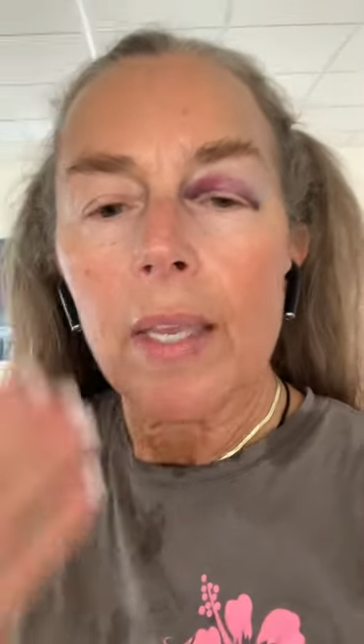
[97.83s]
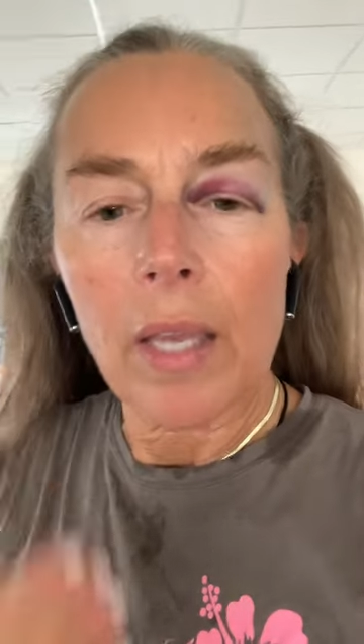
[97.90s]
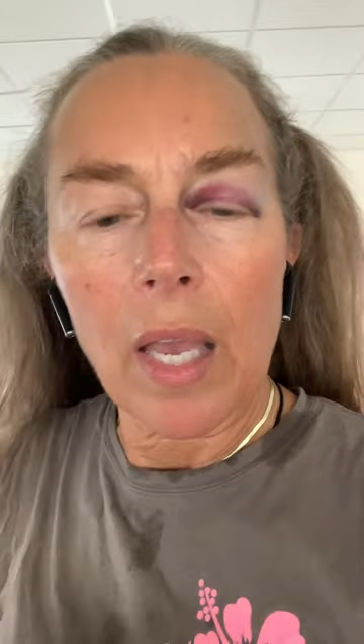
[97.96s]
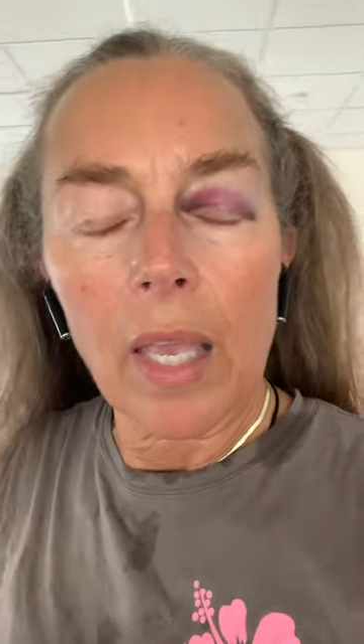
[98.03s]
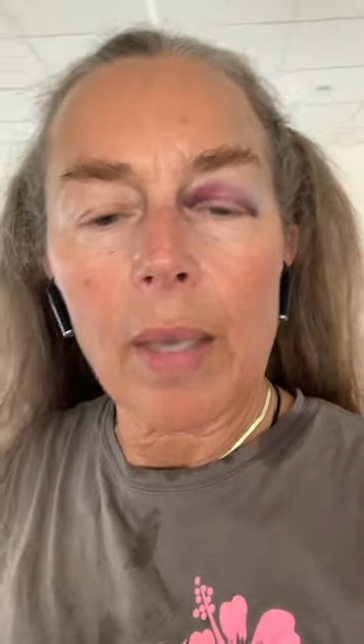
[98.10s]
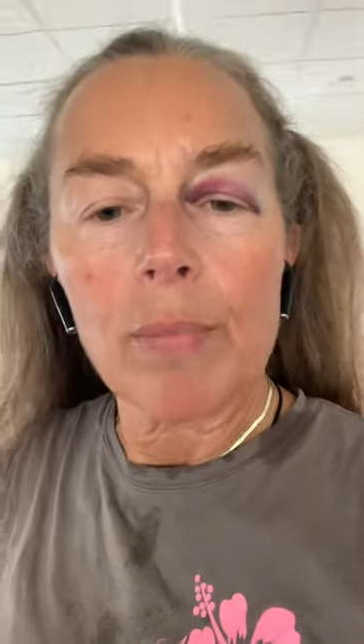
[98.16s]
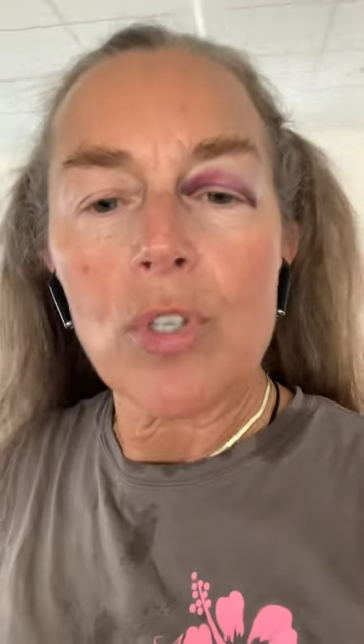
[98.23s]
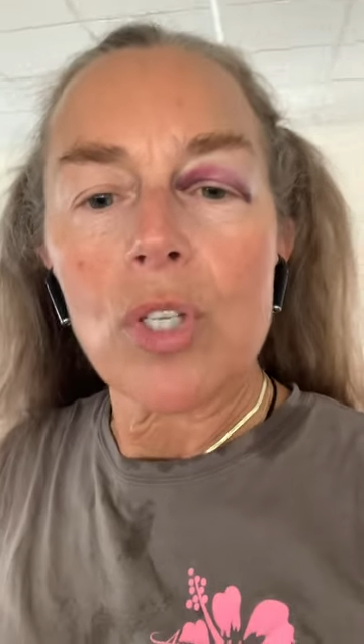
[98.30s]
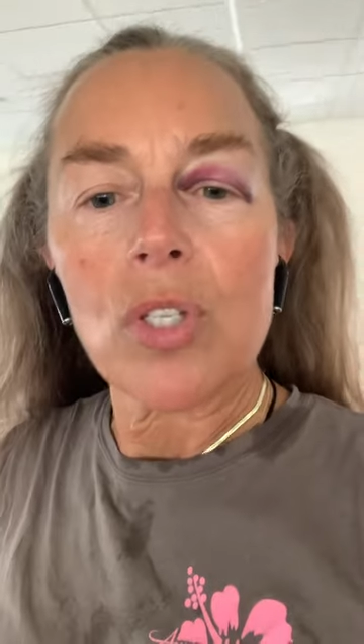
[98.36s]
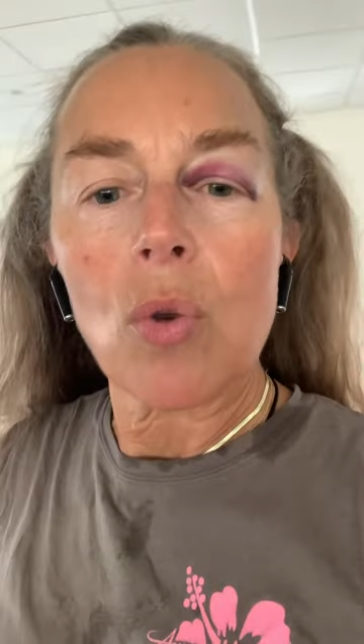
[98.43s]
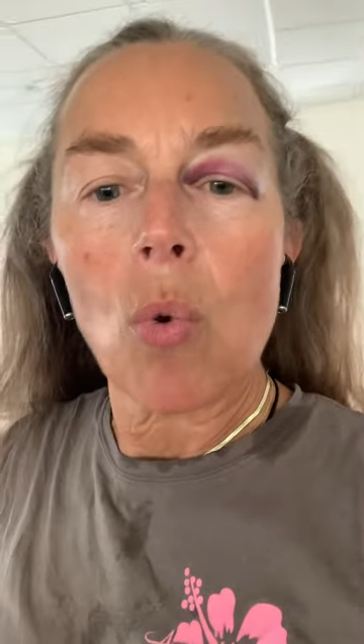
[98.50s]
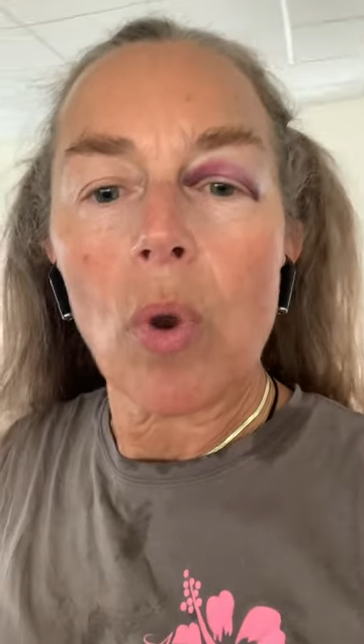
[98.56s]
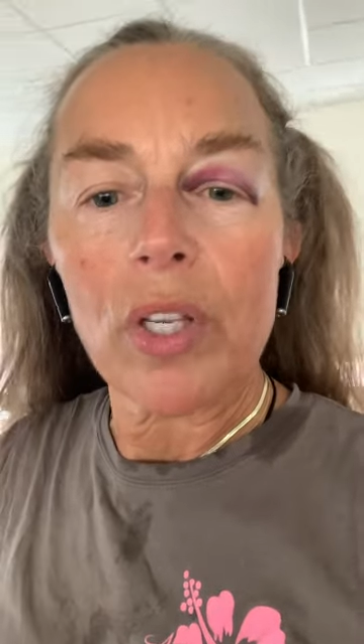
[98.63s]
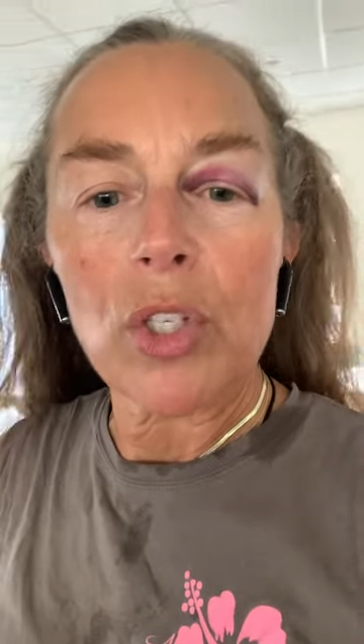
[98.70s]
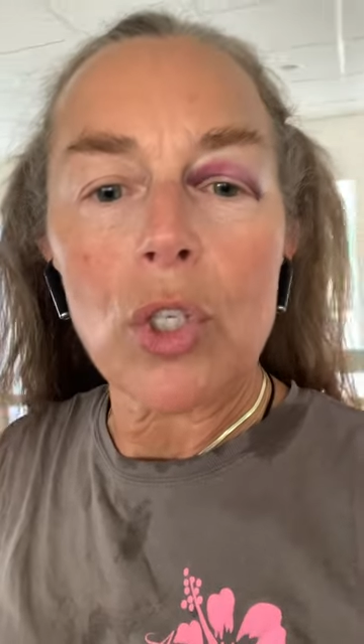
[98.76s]
I am just
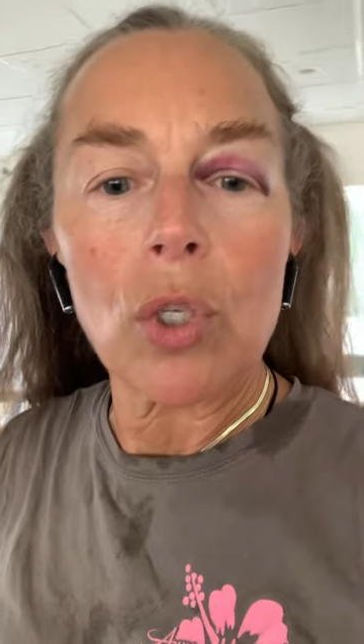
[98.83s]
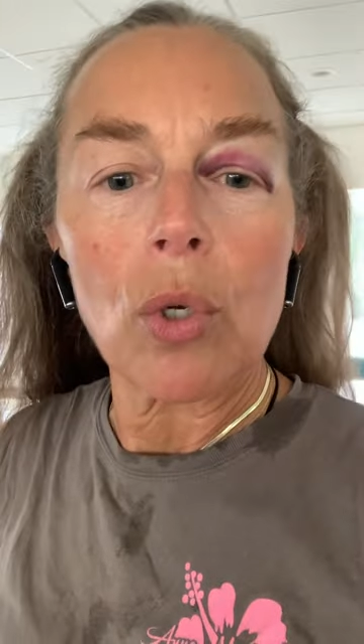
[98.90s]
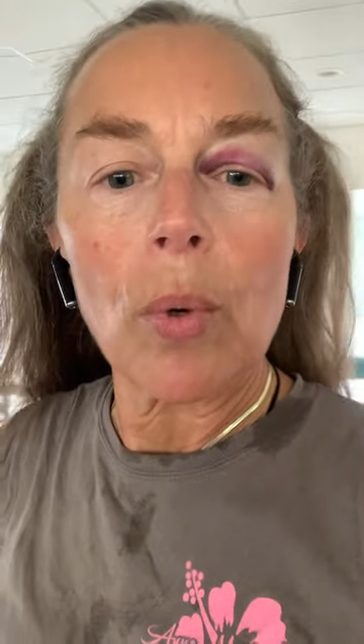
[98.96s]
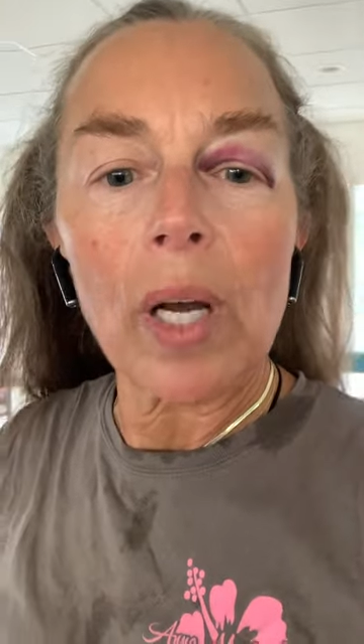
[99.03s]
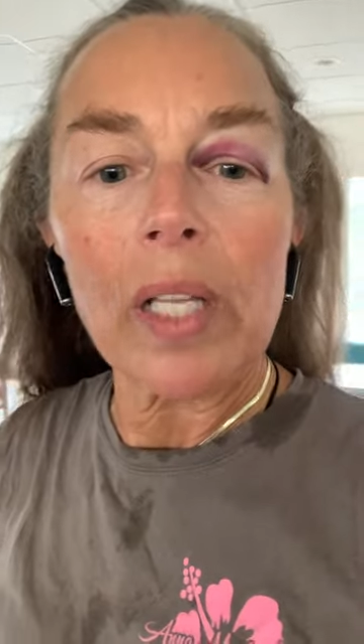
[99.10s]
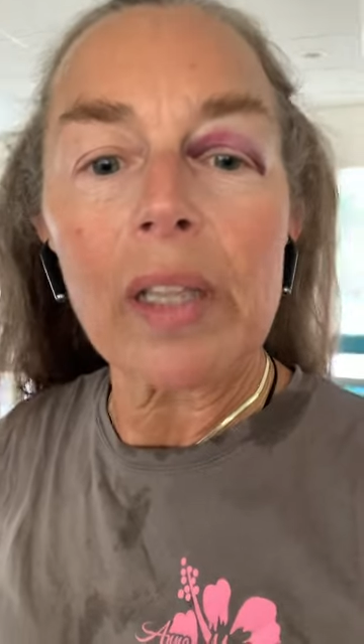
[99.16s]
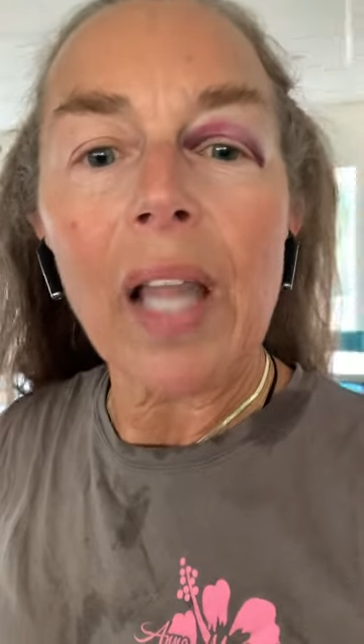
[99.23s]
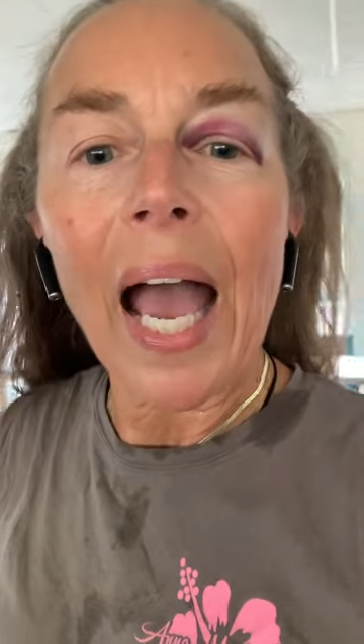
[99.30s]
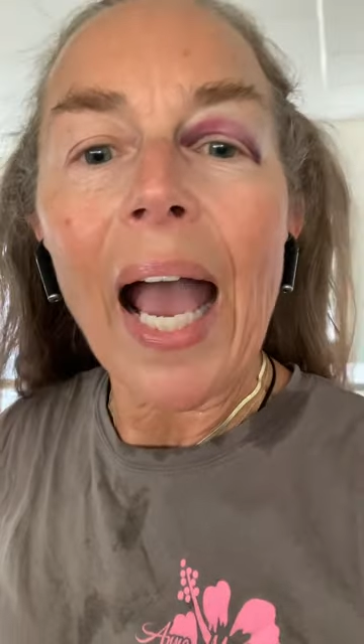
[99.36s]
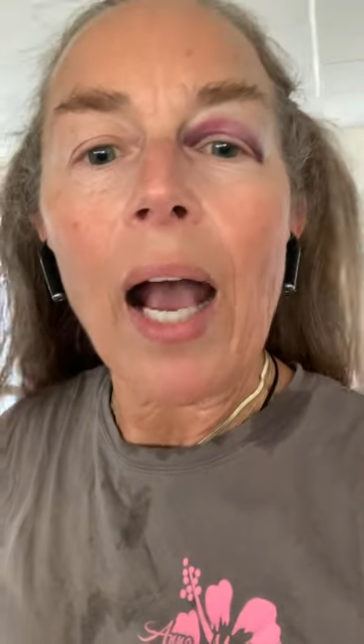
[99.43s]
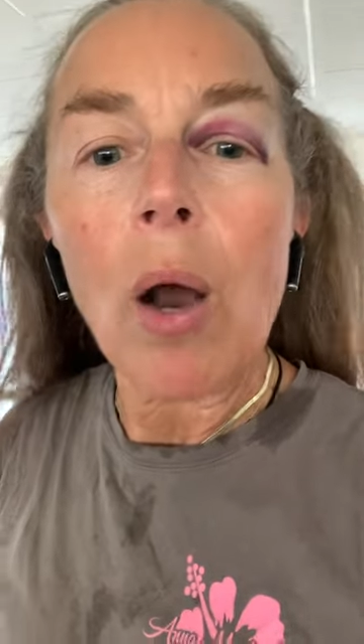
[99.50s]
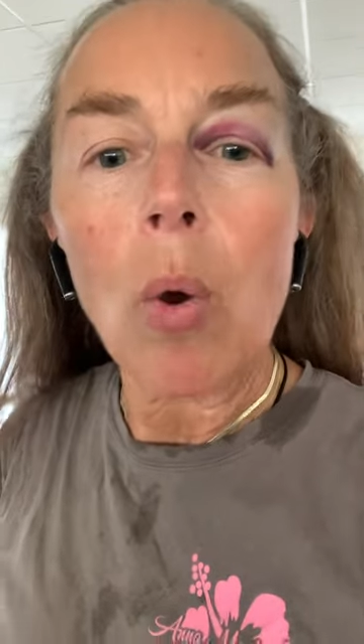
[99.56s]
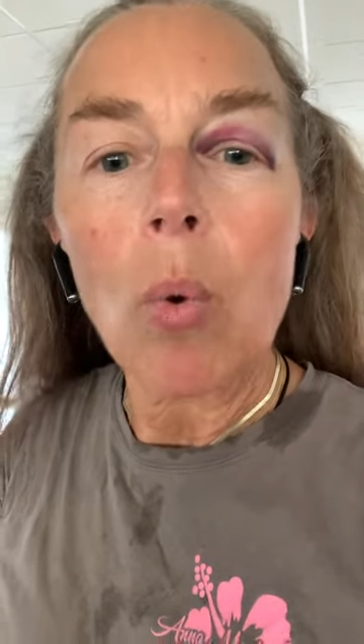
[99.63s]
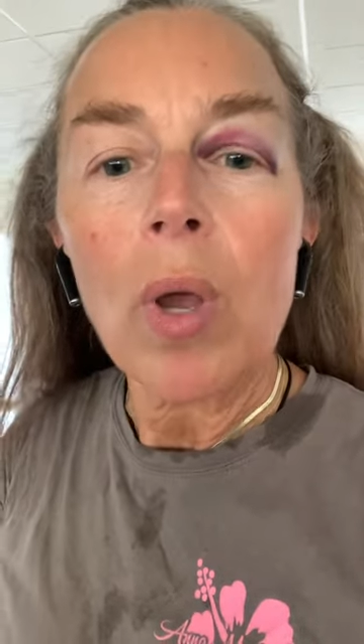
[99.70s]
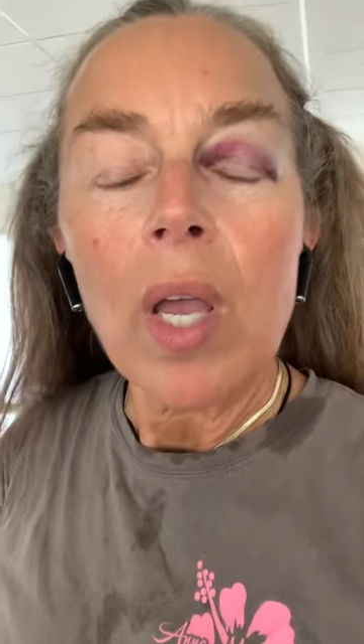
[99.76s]
going to
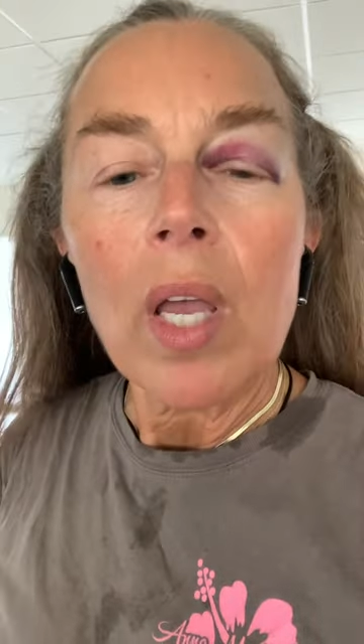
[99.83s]
allow